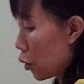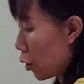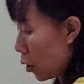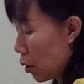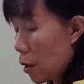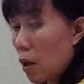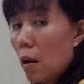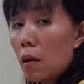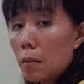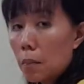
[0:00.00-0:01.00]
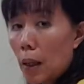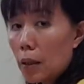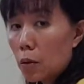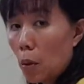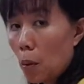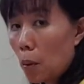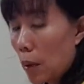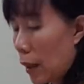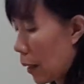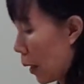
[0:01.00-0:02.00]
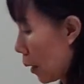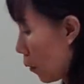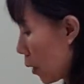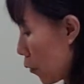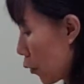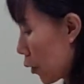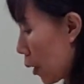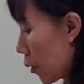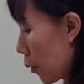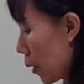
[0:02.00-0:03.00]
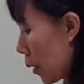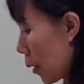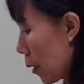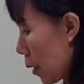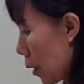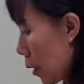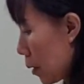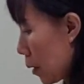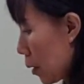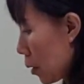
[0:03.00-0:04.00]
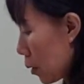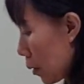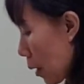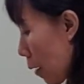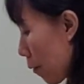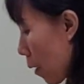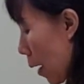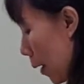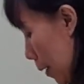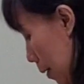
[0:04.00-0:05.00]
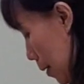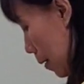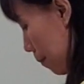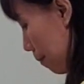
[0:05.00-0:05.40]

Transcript: reach my toe, I can only reach until here. So therefore I cannot